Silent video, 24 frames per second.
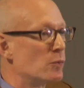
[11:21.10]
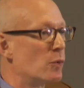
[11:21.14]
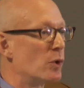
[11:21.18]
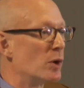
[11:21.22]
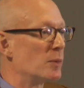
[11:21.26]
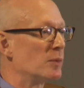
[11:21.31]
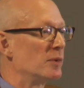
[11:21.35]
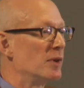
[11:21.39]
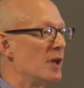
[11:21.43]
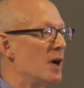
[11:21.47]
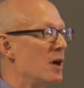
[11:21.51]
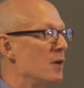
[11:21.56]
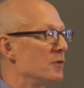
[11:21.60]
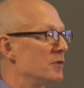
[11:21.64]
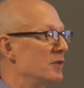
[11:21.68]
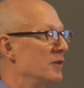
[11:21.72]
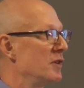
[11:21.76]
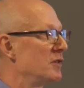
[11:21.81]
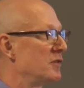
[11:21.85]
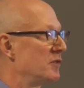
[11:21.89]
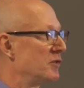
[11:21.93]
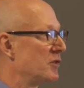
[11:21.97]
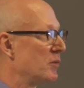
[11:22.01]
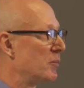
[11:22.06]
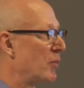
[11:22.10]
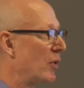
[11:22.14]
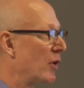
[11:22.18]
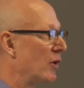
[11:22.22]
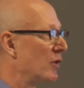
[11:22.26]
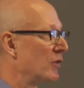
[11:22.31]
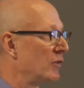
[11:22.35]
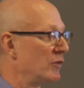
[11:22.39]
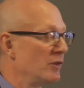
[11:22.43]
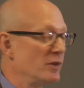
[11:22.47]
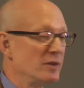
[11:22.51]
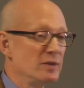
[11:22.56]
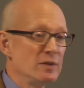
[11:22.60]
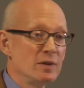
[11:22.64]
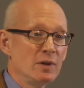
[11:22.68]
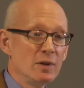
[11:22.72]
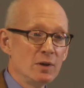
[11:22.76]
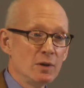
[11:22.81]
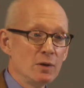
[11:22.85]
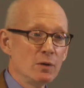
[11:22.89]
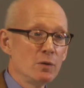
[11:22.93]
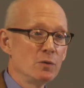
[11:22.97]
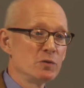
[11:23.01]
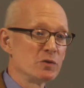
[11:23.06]
warm glow. So this is a person
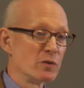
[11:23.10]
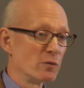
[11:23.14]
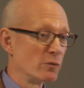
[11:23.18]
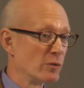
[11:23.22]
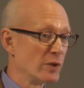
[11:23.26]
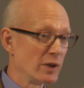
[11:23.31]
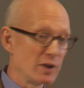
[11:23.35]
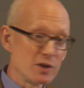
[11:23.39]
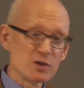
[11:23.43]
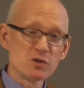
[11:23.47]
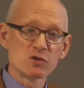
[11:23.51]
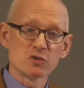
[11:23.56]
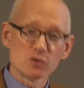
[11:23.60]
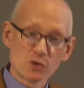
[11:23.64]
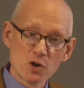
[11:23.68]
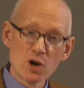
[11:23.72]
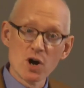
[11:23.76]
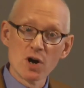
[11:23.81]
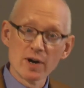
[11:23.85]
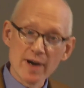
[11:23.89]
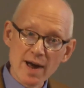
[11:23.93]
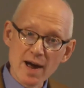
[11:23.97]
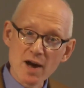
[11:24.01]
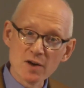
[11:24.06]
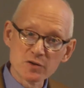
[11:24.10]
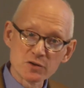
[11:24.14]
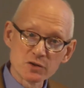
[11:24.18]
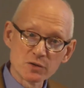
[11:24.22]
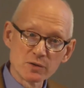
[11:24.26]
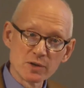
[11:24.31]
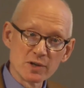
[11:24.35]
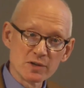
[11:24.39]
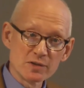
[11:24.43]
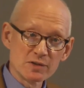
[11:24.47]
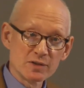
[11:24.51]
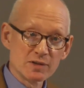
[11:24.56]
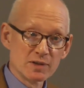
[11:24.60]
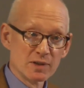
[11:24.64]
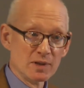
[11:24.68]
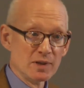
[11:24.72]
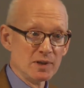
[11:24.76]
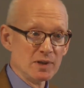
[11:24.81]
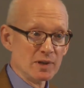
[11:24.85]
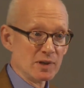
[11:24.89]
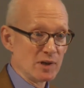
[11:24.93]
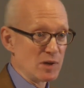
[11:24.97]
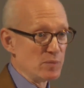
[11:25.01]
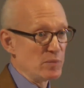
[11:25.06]
who's a really strong altruist
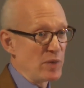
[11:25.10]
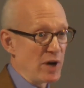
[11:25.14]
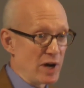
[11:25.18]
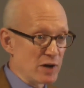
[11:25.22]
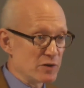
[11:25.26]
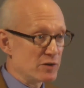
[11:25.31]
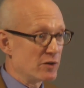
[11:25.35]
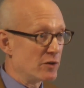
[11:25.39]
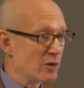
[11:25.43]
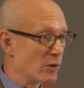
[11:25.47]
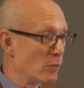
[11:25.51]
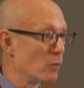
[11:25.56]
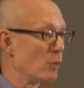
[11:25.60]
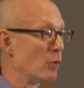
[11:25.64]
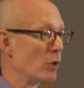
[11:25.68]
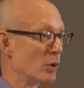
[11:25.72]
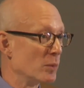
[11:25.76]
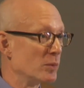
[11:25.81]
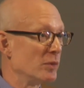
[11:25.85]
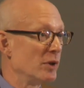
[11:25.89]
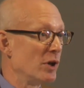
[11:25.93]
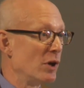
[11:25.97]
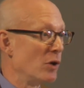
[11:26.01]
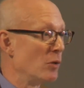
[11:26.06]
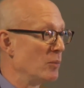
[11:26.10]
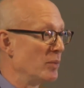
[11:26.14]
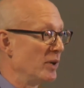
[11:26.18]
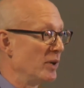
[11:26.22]
compared to their warm glow